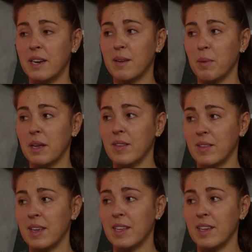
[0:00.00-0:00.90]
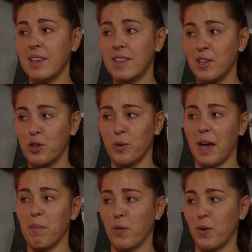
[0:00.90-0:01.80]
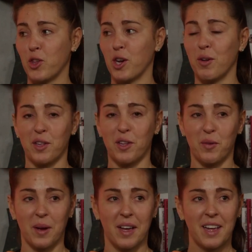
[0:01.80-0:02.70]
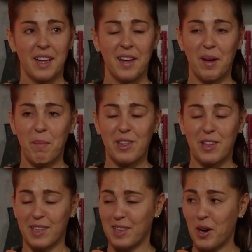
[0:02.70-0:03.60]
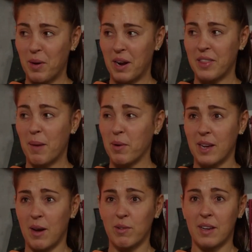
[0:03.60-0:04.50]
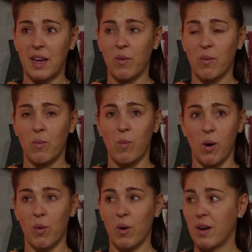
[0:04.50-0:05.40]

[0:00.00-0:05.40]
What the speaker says: to be eased into a game before she goes into a Manchester derby like that, because I was like, whoa.